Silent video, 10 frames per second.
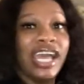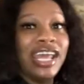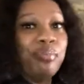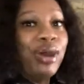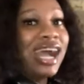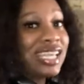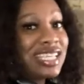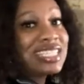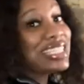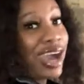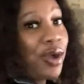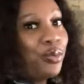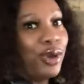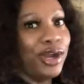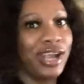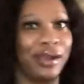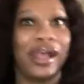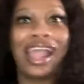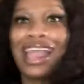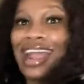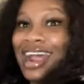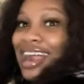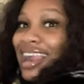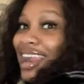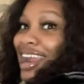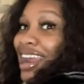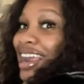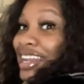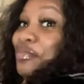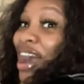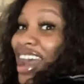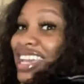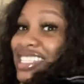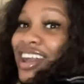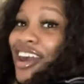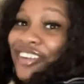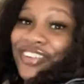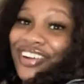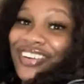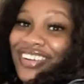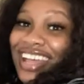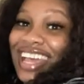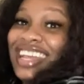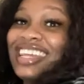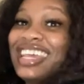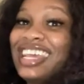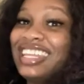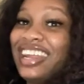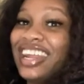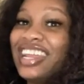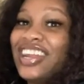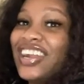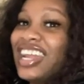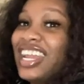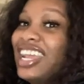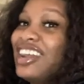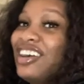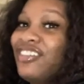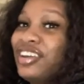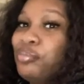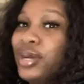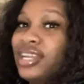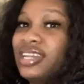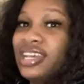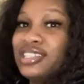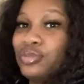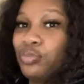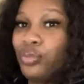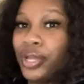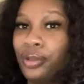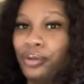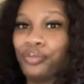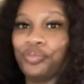And the pockets work. The pockets are real, okay? They're here and they come with a button as well.